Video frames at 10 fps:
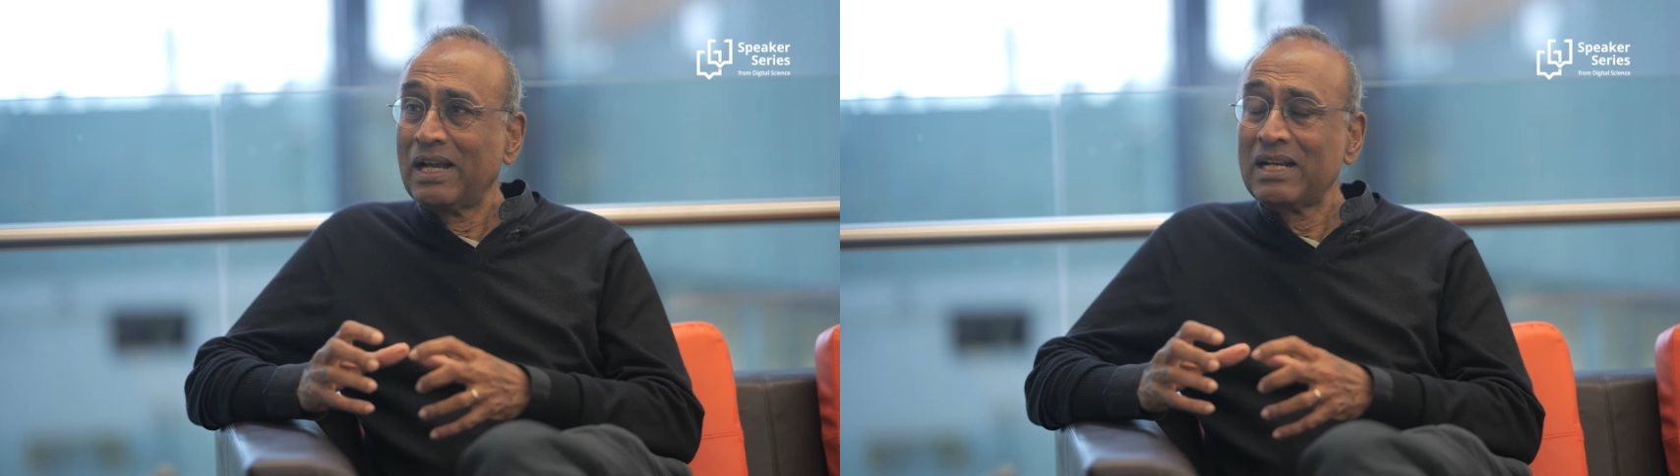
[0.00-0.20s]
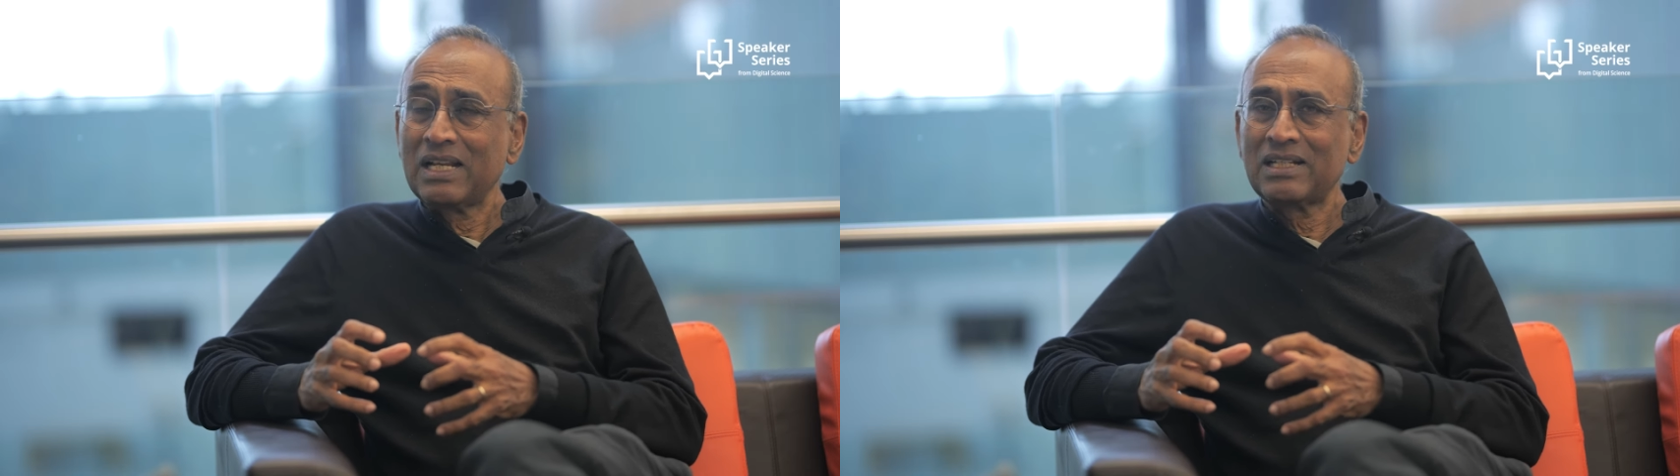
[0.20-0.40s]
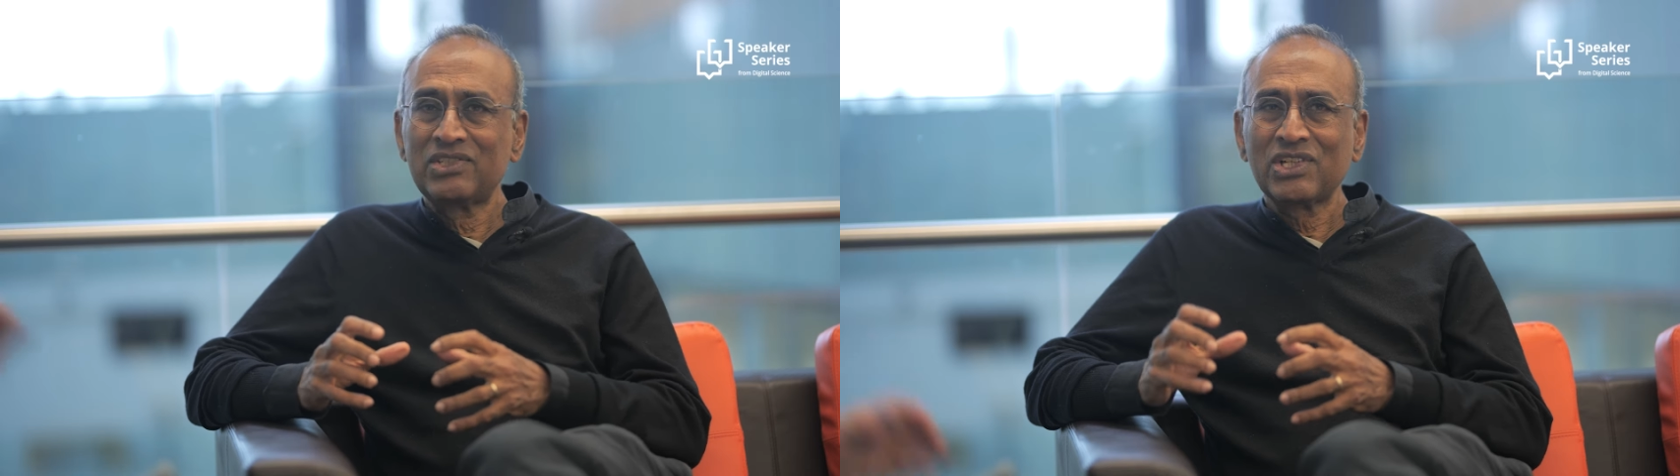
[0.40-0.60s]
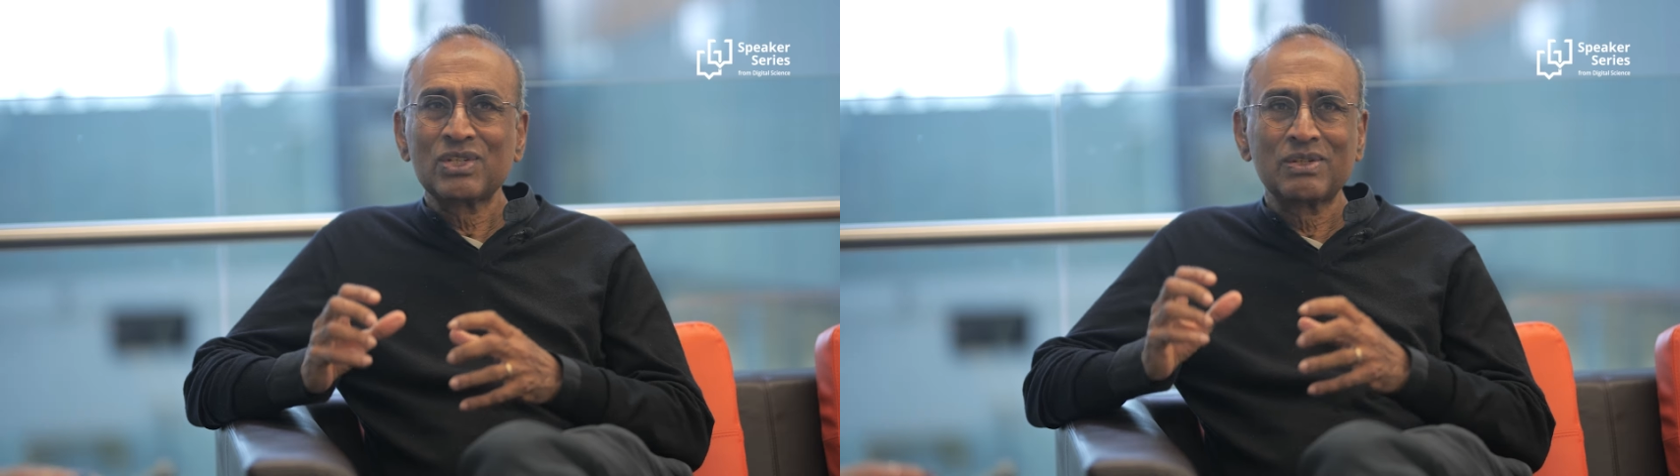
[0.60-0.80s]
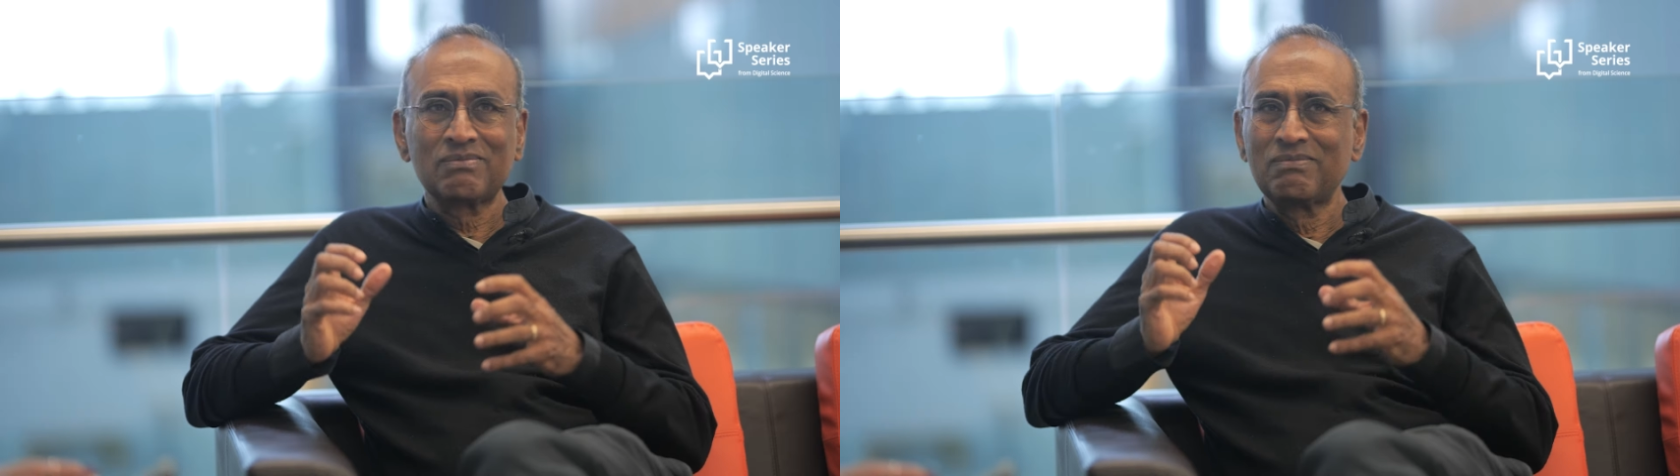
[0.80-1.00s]
Mm. And it
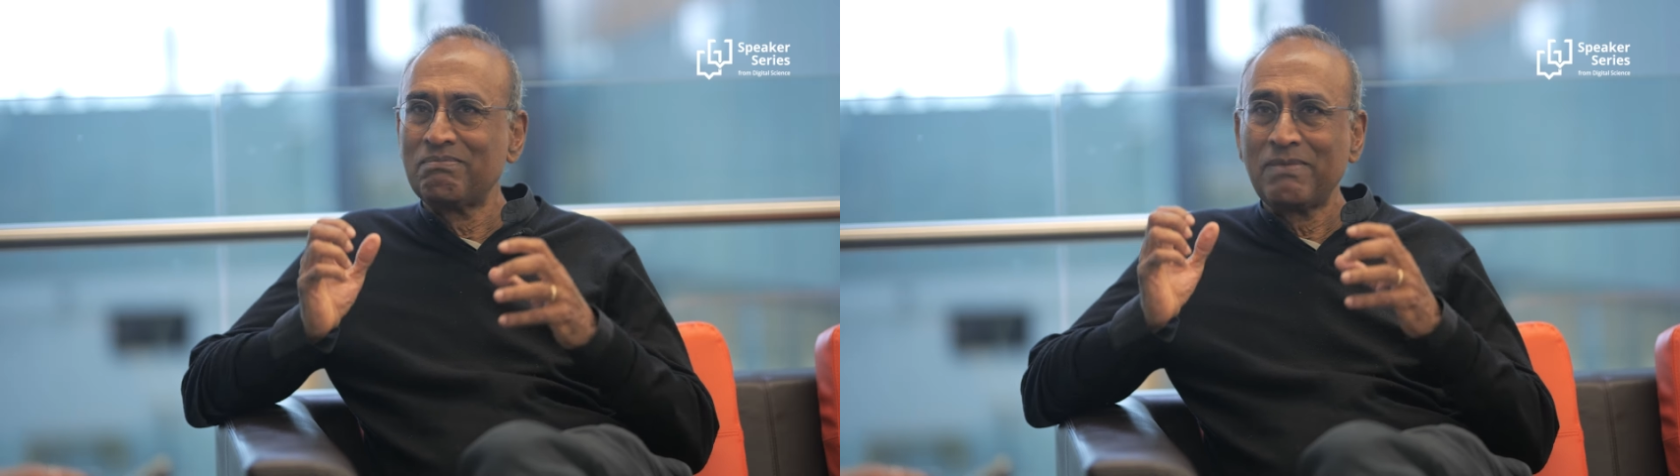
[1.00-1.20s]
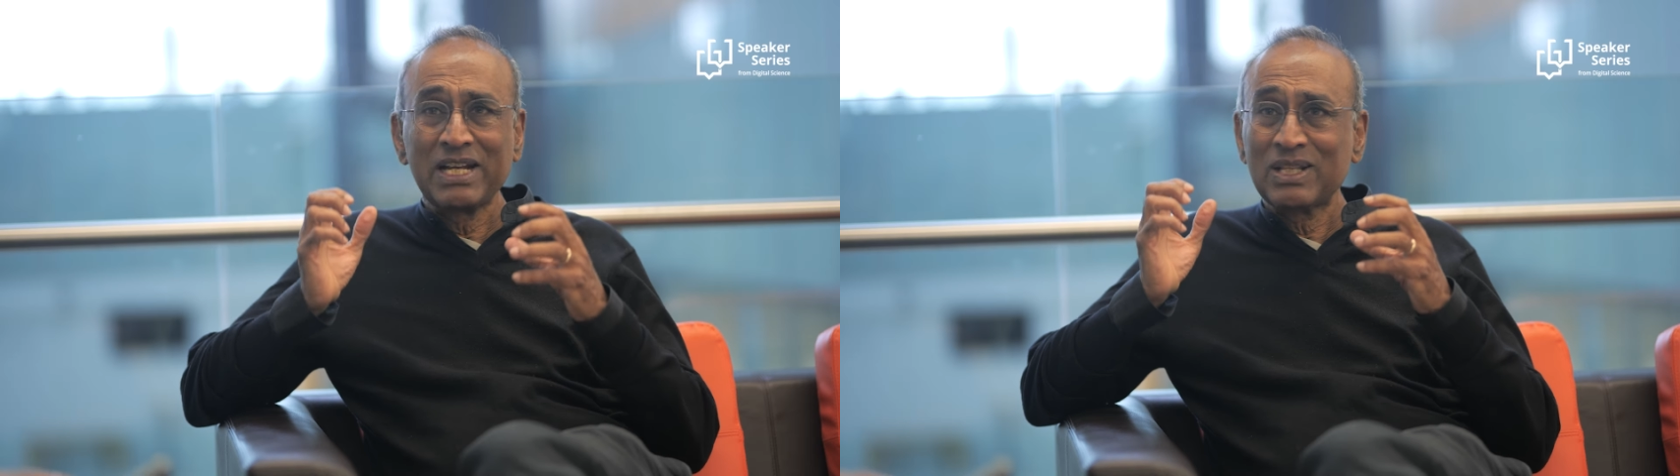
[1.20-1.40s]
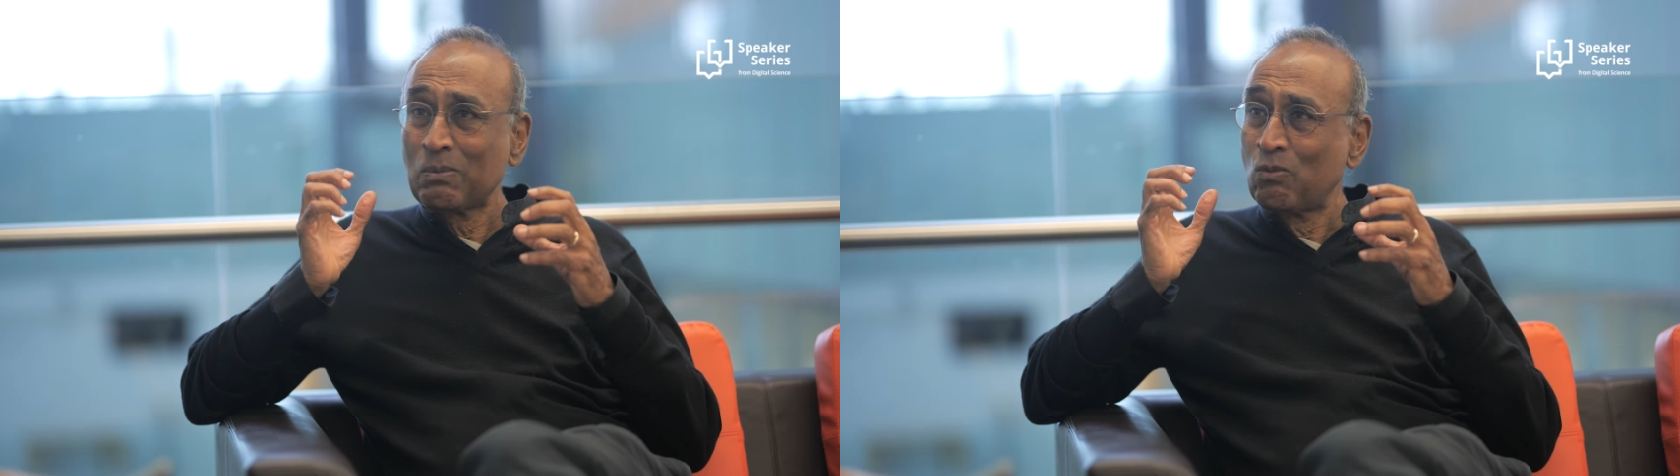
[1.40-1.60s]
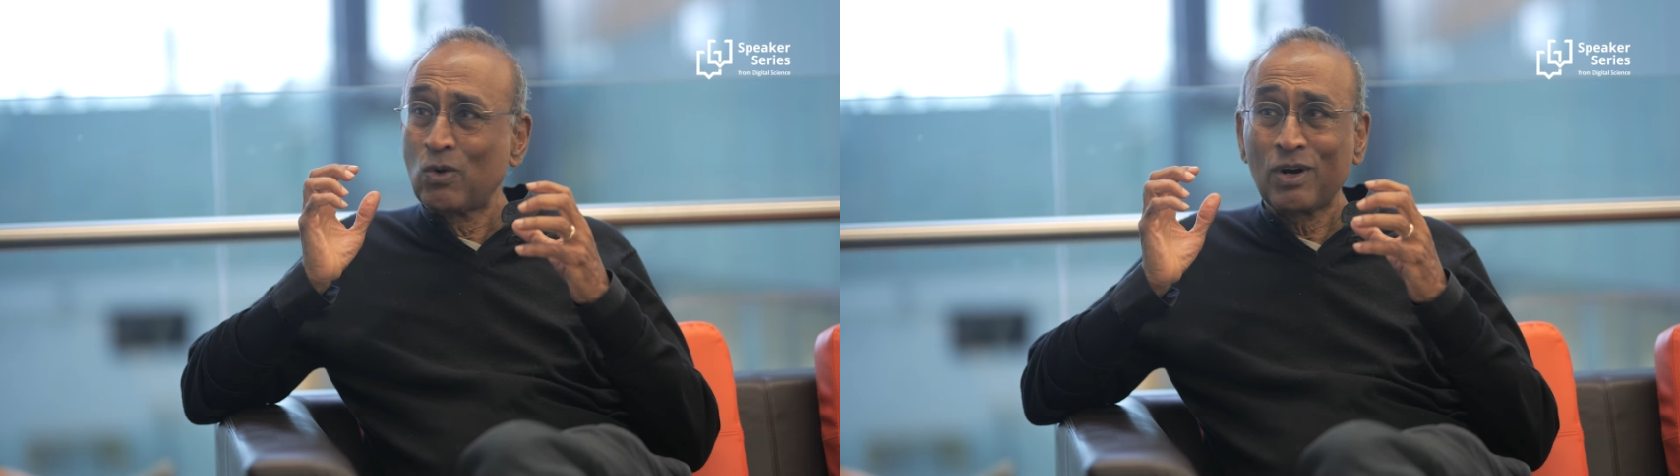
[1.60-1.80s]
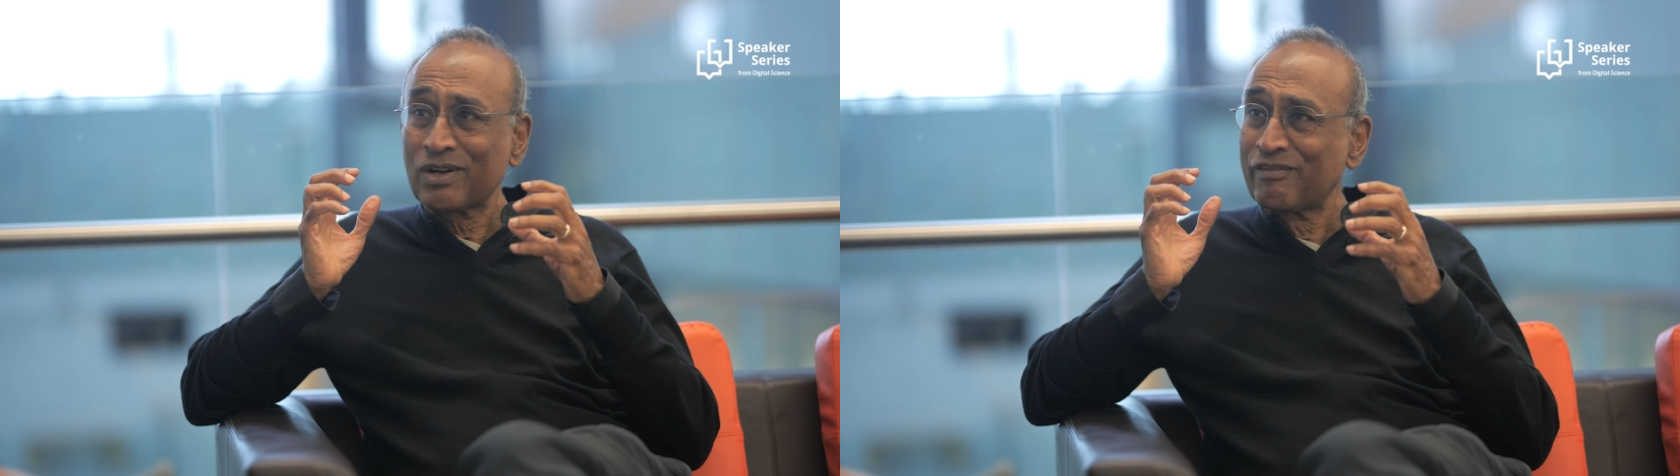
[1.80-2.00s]
just made them
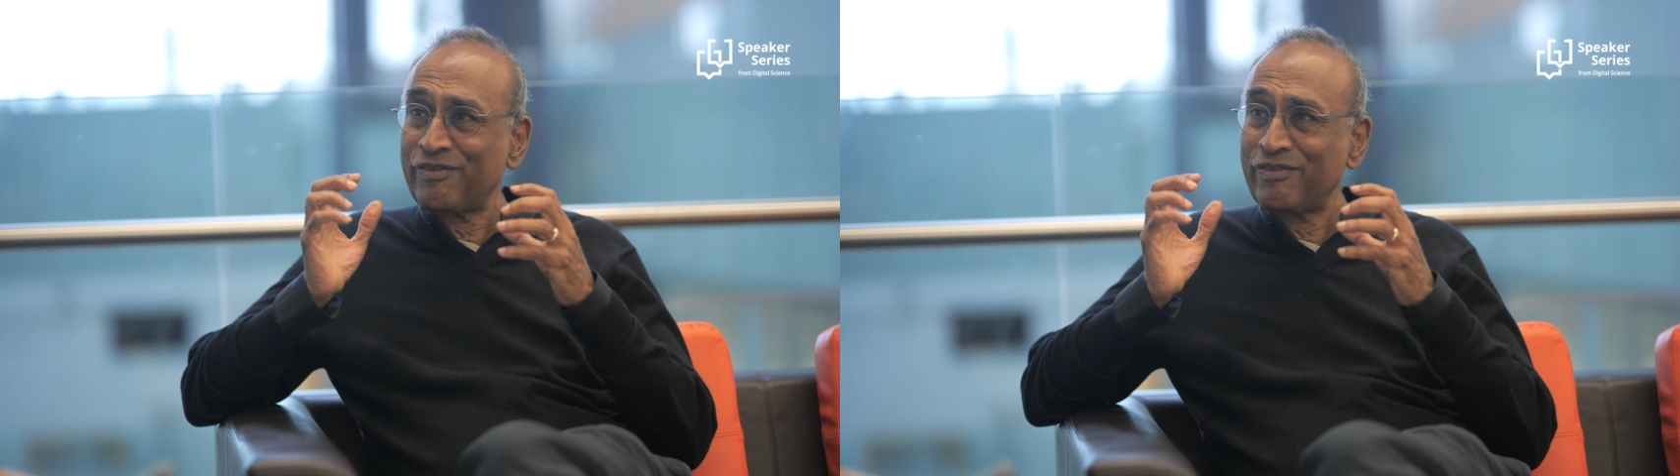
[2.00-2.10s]
work